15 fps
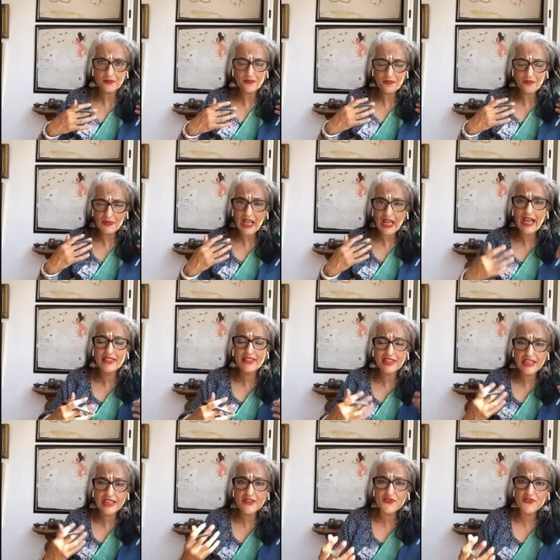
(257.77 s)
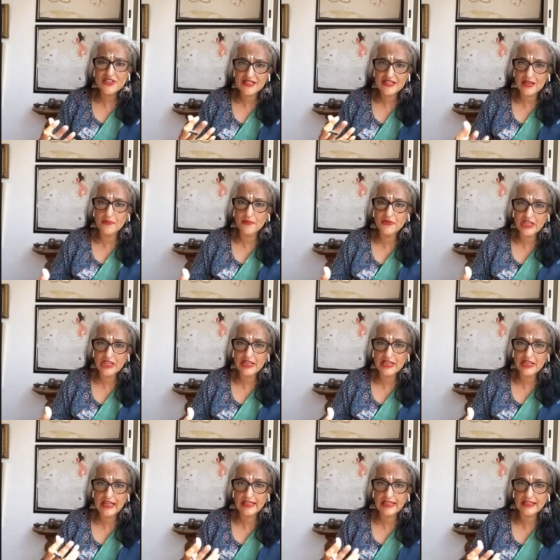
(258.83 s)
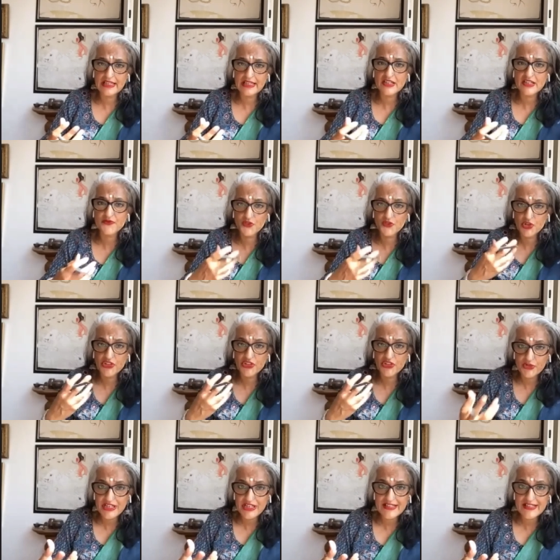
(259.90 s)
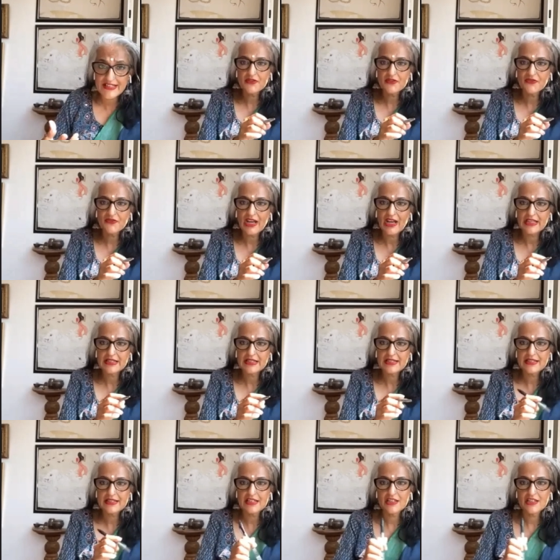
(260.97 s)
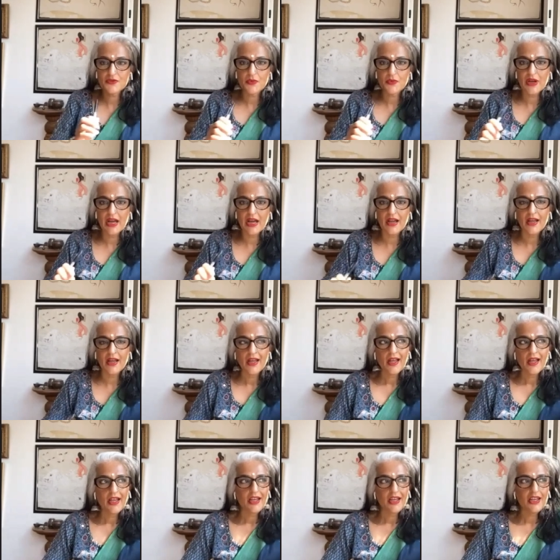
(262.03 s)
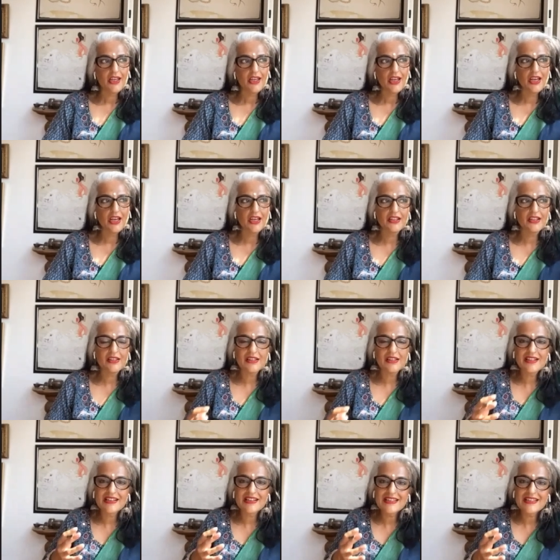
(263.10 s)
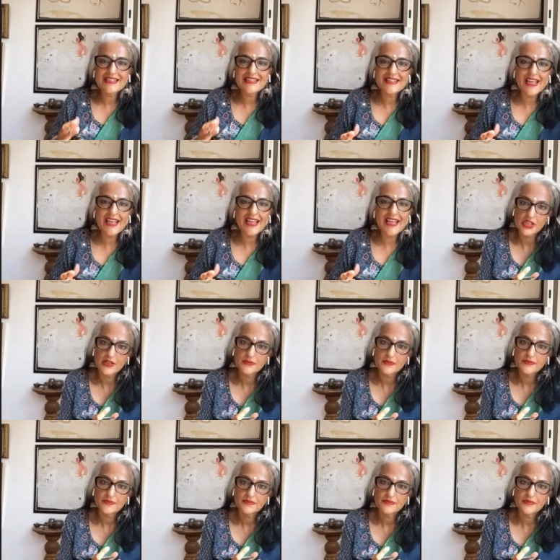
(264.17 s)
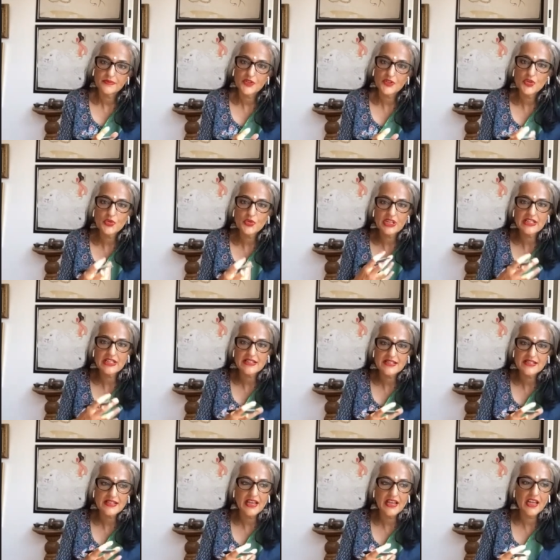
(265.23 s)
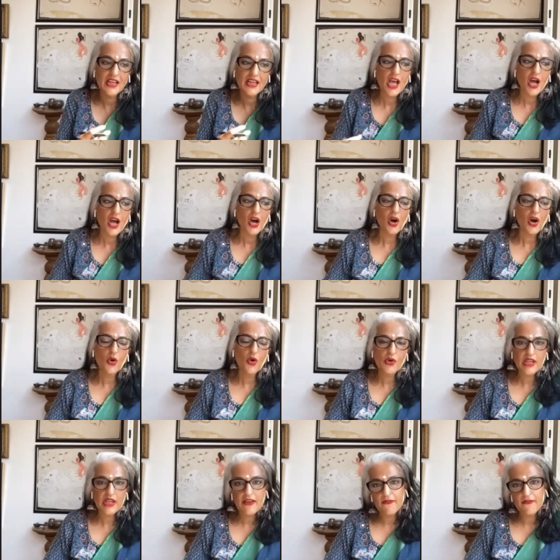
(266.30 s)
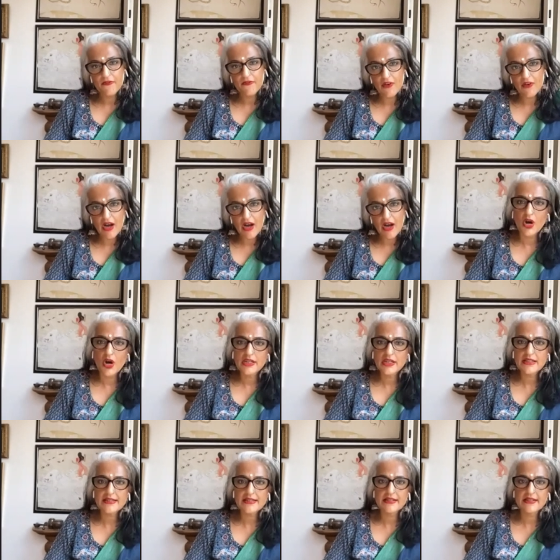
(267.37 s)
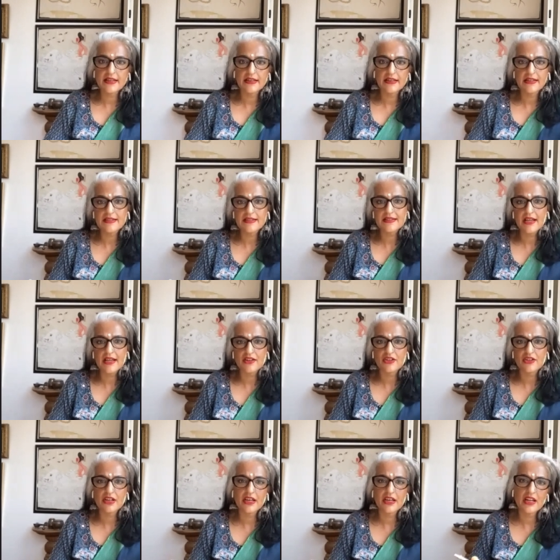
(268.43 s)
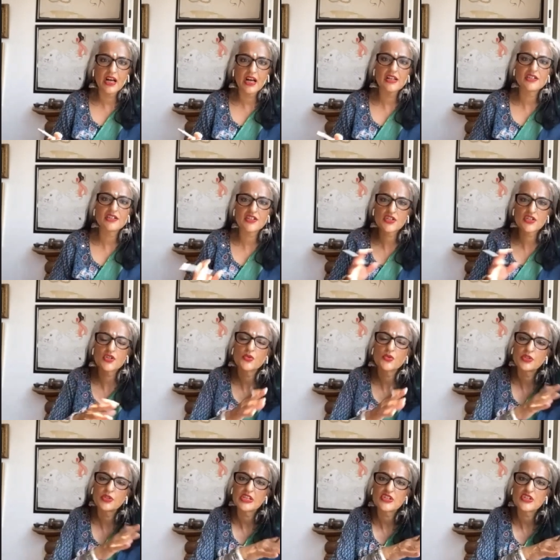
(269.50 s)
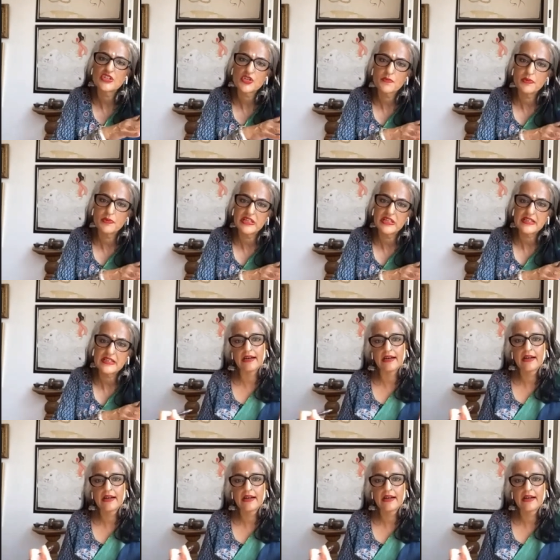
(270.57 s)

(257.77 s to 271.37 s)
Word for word: I think for something like this, for a threesome, it's one of those fantasies where consent can come out of pressure you can say okay fine my partner really wants it etc and i'll just do this to please him or i'll do this to please her